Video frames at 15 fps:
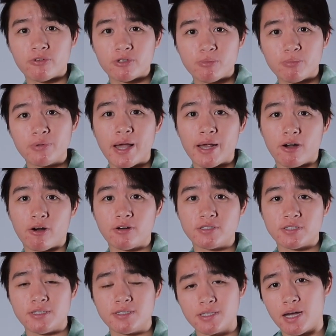for the black
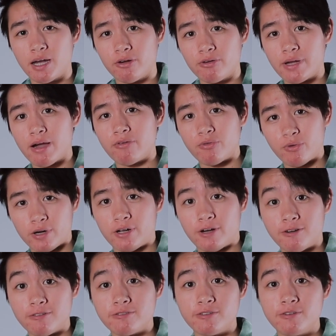artisans I only have one
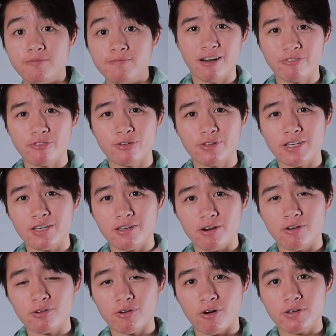of. Now for the
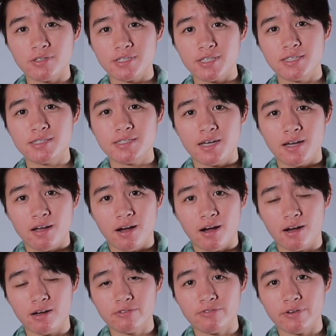gold artisans
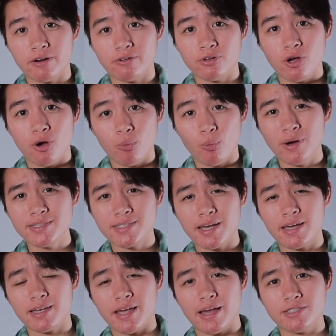I found one
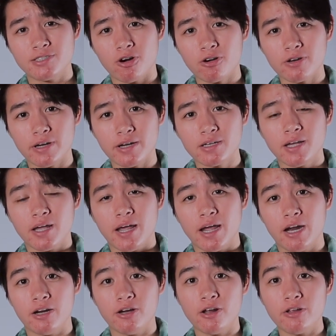deck at Target
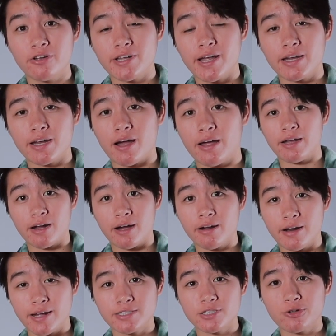and another deck I
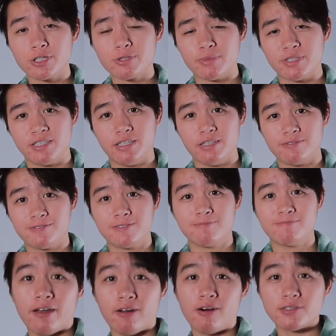got as a Christmas gift
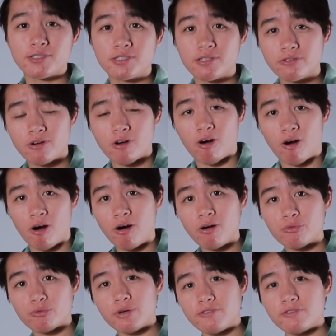and also
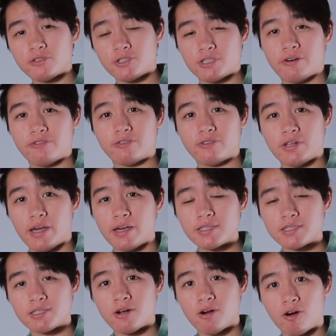all riffle shuffle
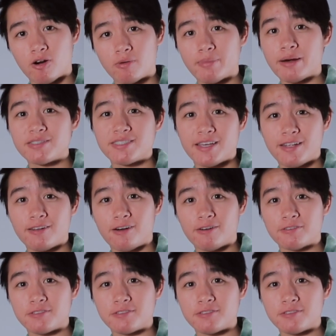decks or about $10.